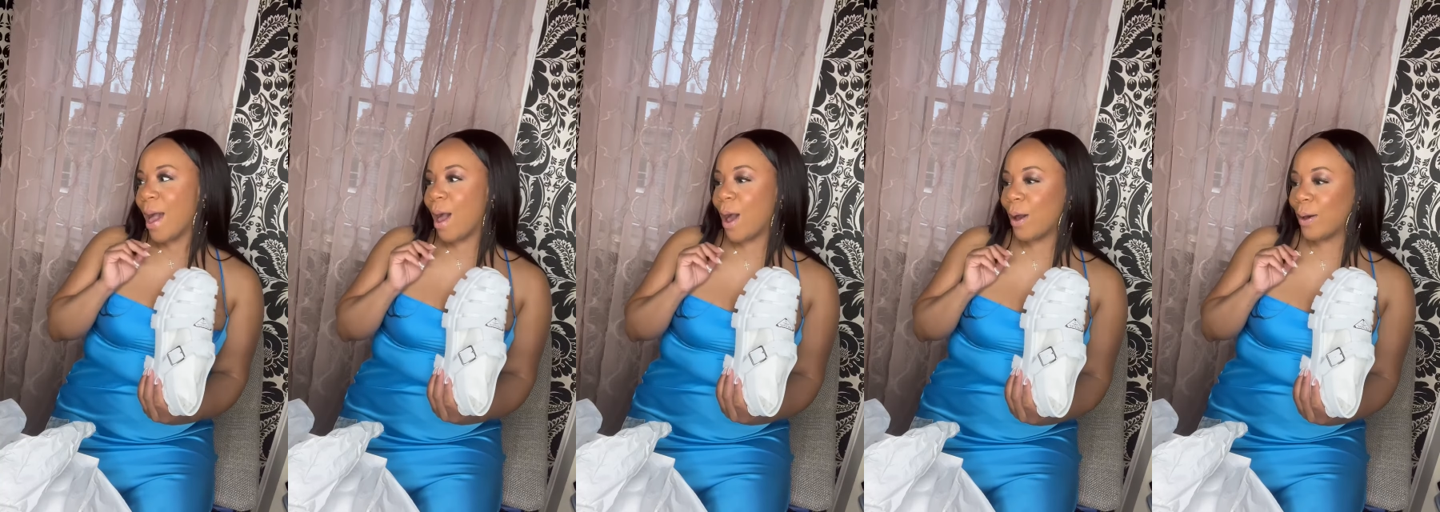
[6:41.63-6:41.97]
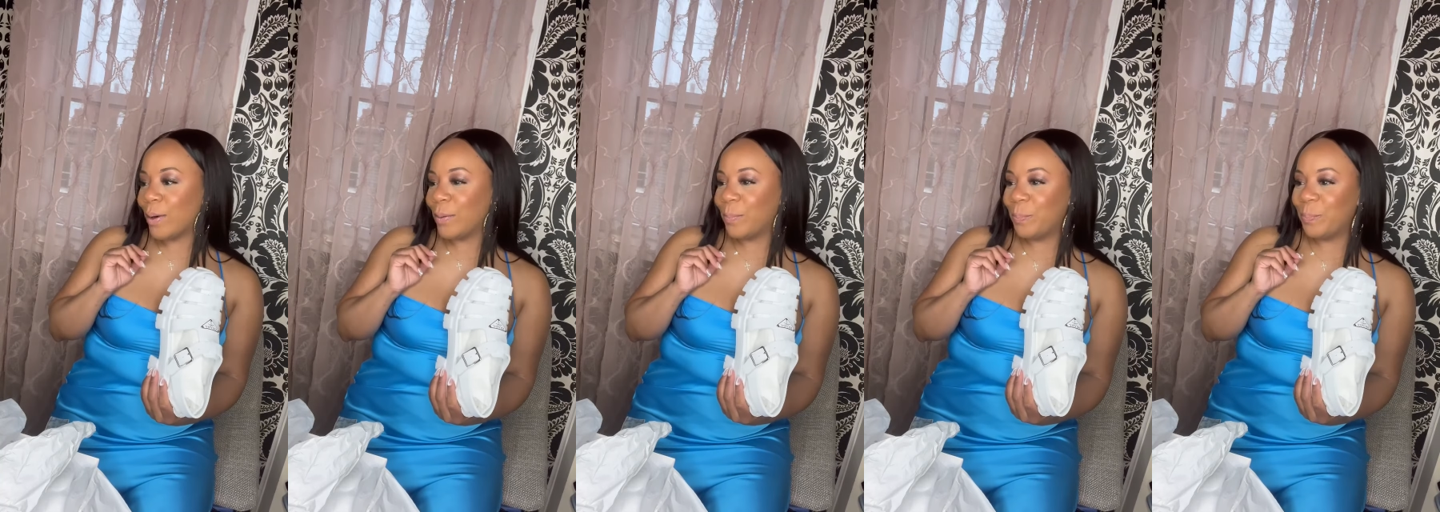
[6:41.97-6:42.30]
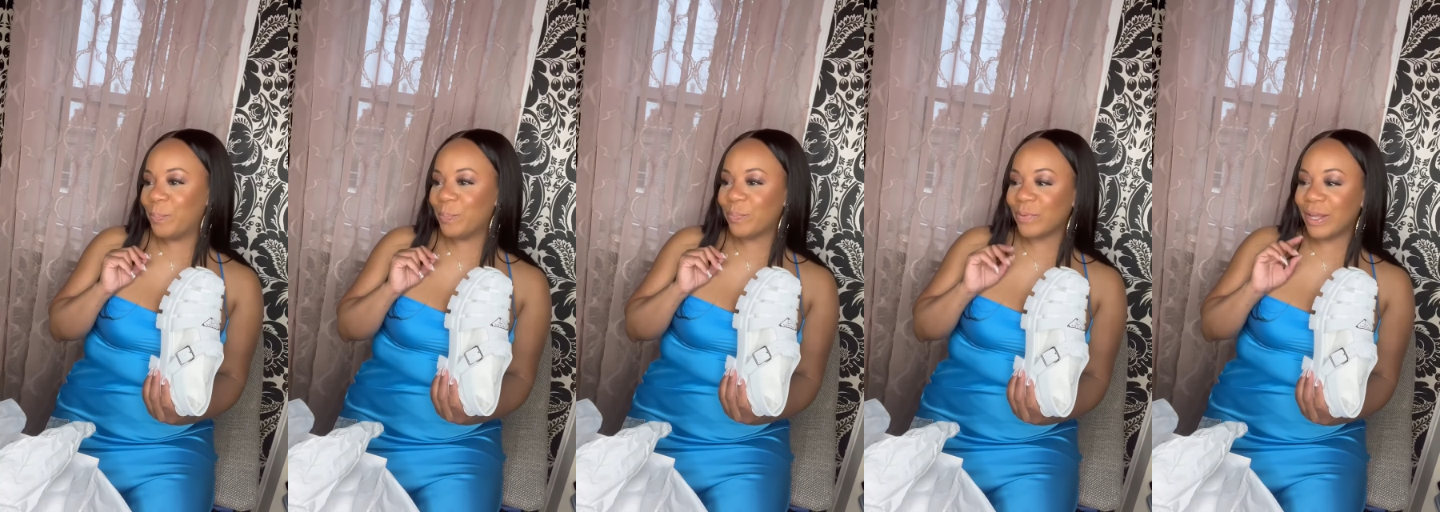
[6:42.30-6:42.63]

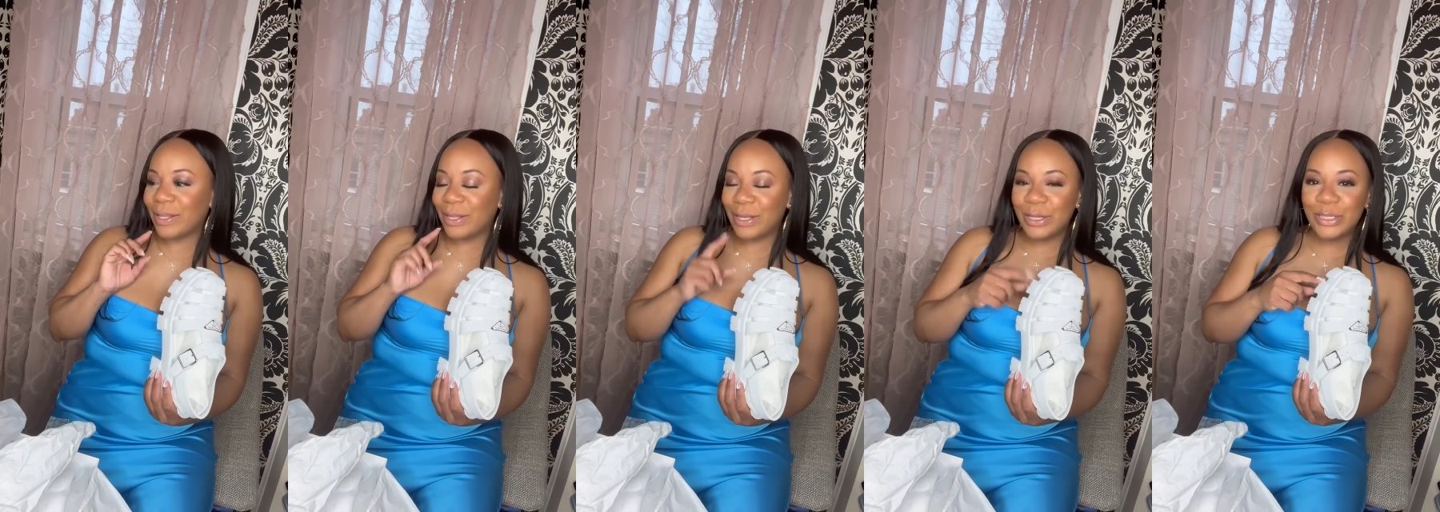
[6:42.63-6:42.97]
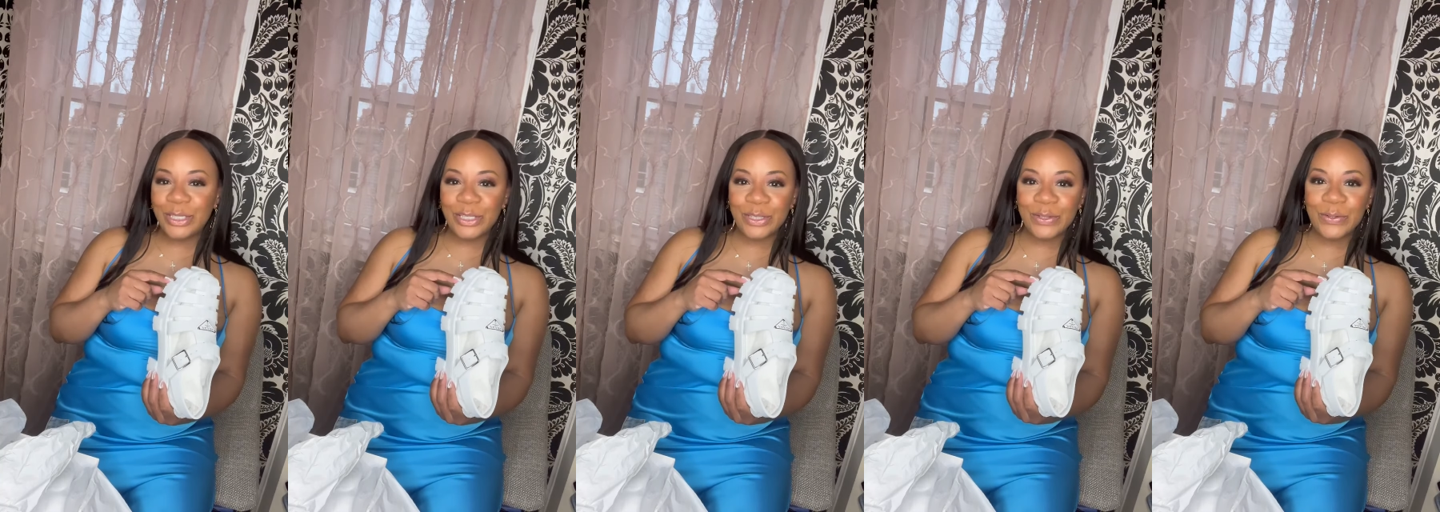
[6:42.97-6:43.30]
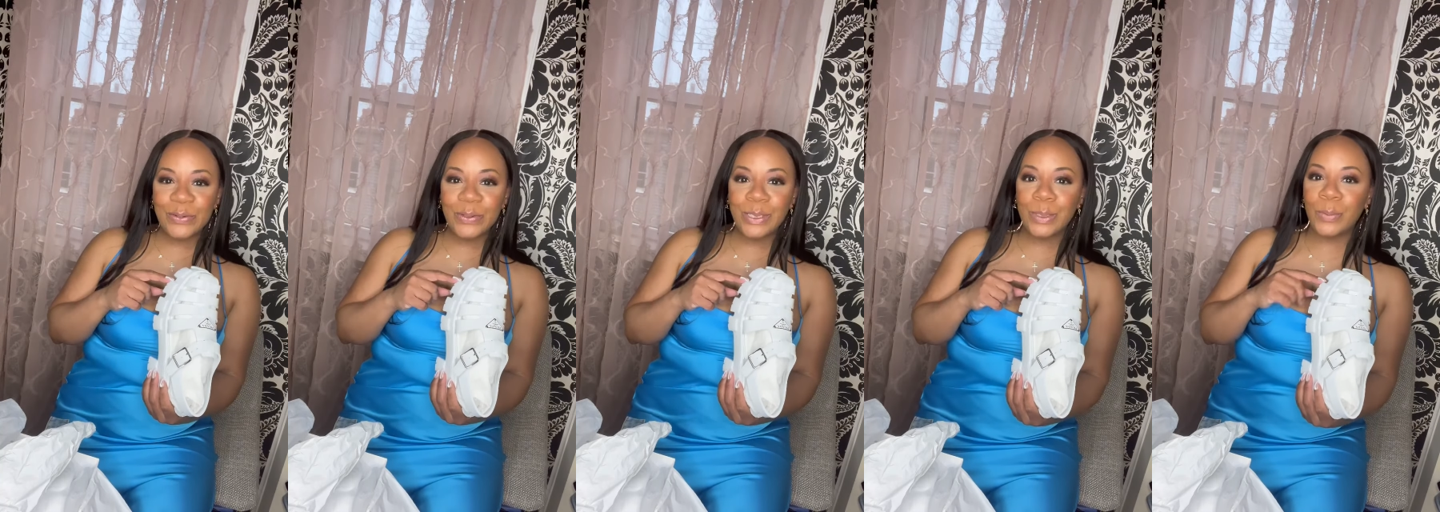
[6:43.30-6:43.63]
um these
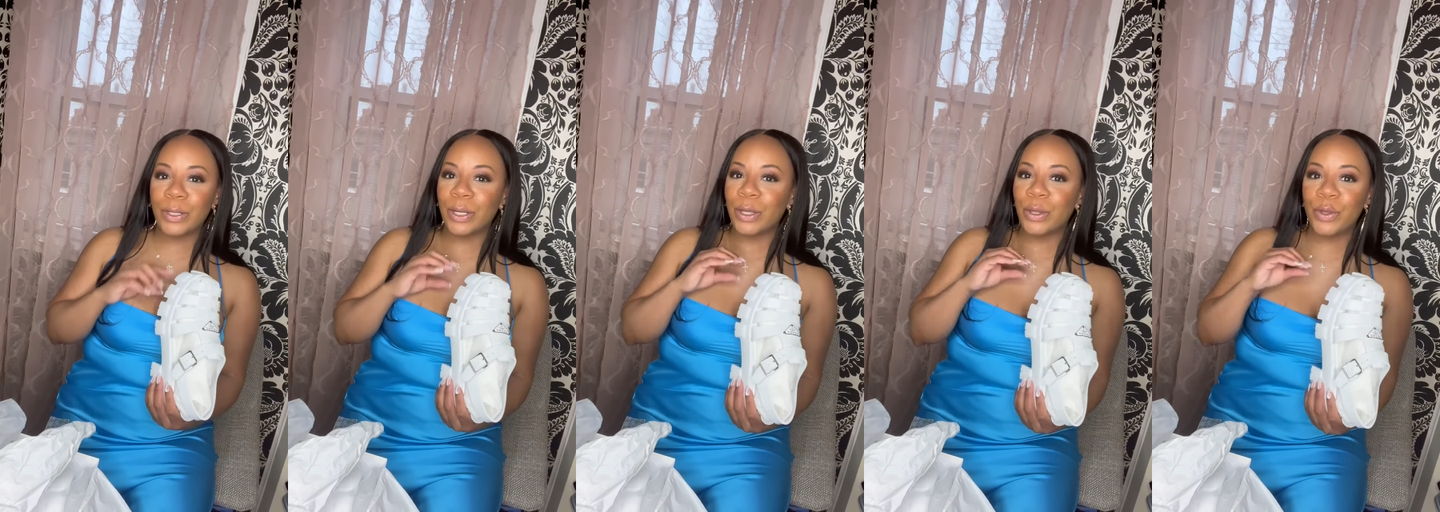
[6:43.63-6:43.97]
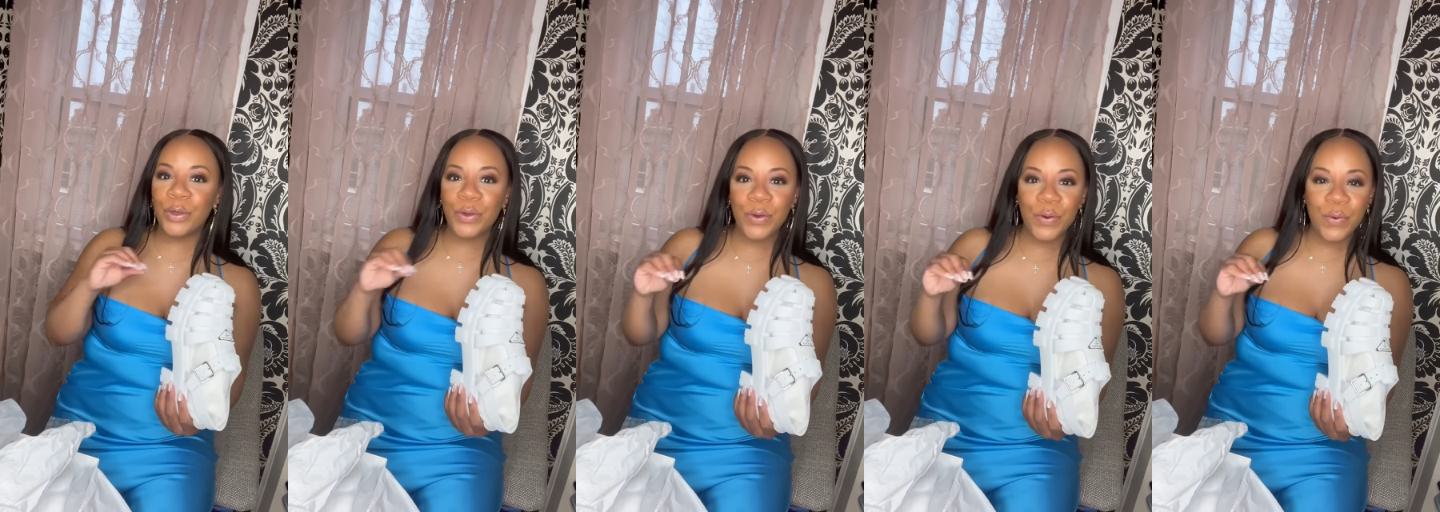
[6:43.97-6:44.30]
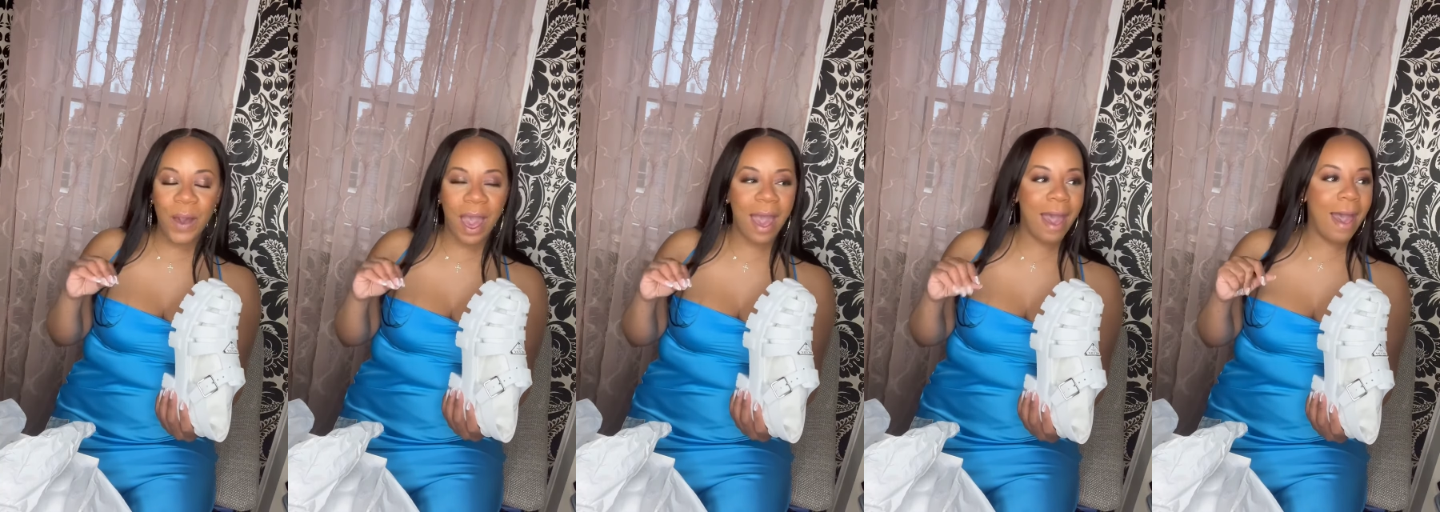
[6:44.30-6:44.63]
shoes with a
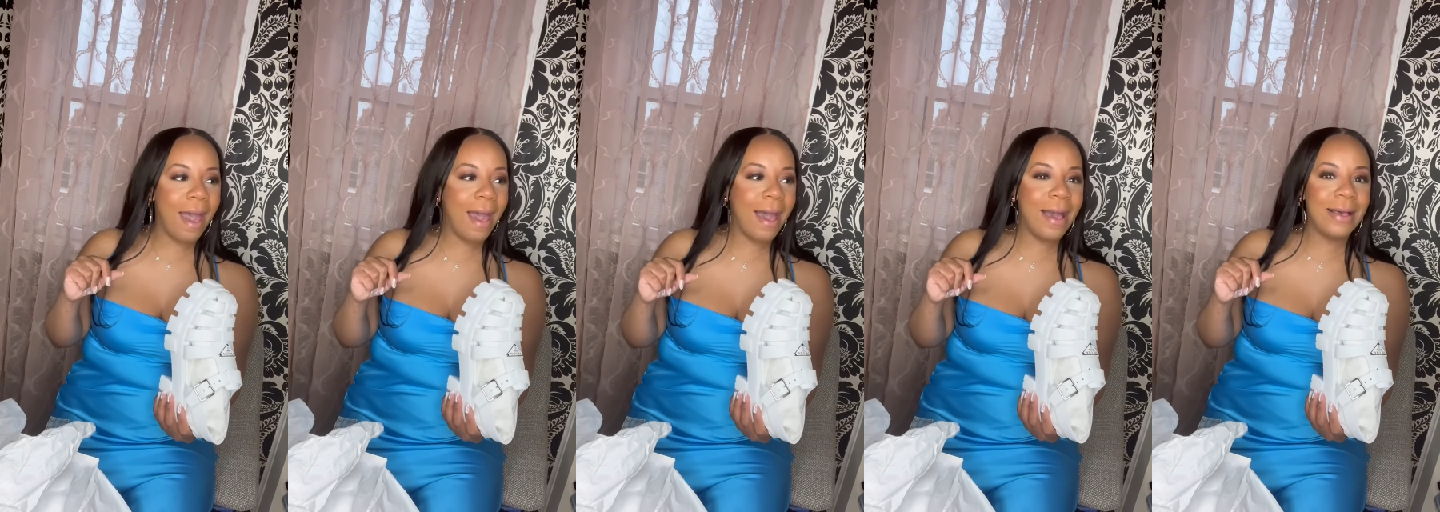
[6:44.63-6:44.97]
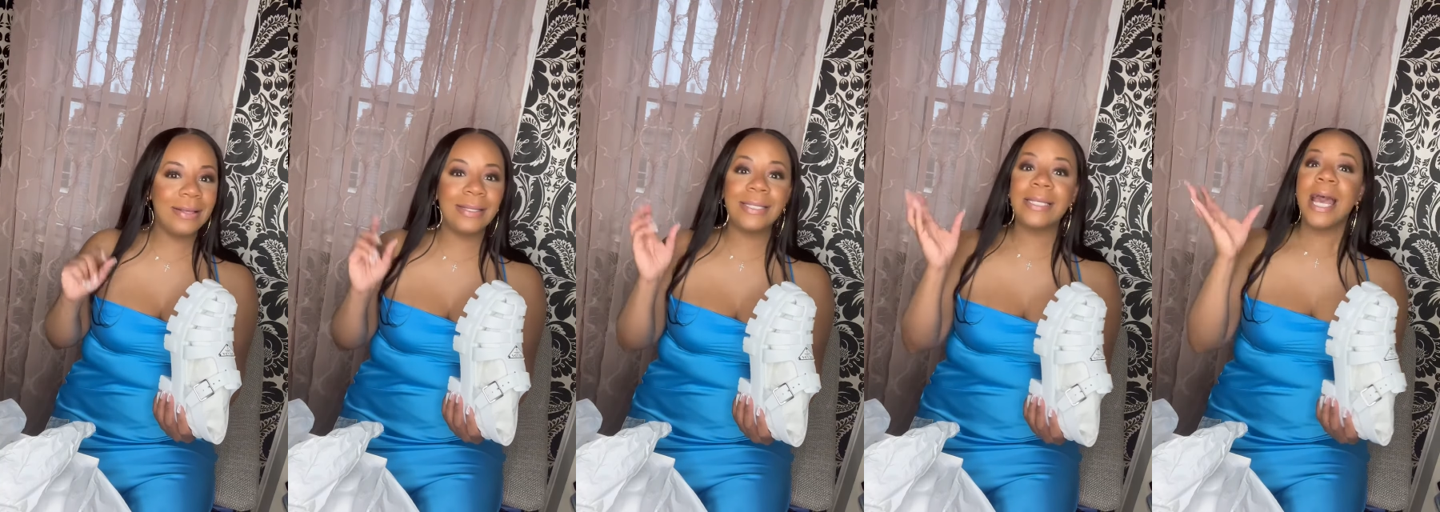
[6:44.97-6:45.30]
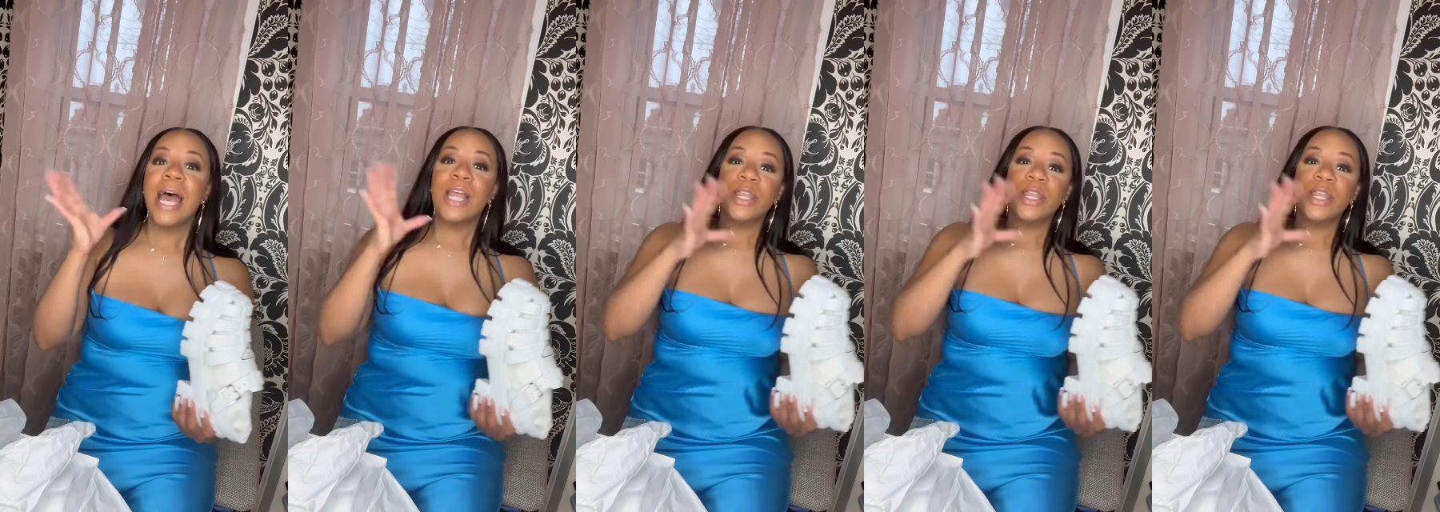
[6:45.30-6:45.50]
cute ass,